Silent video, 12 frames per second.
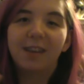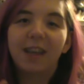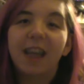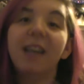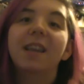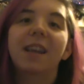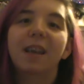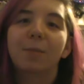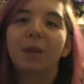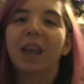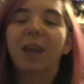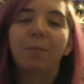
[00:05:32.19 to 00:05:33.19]
in
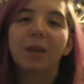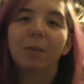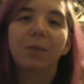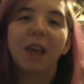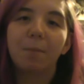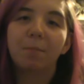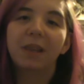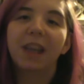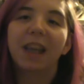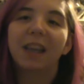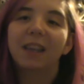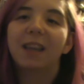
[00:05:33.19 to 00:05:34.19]
him and keeping him
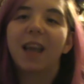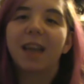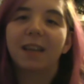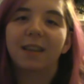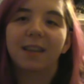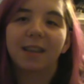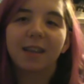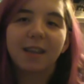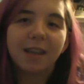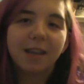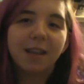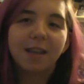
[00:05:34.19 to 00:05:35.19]
company and
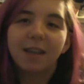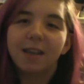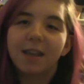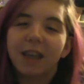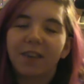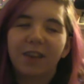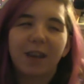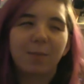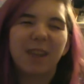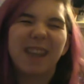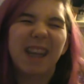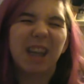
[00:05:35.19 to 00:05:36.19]
giving him
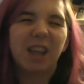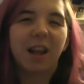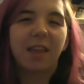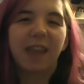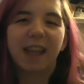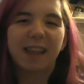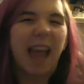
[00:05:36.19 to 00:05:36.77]
the dish on things.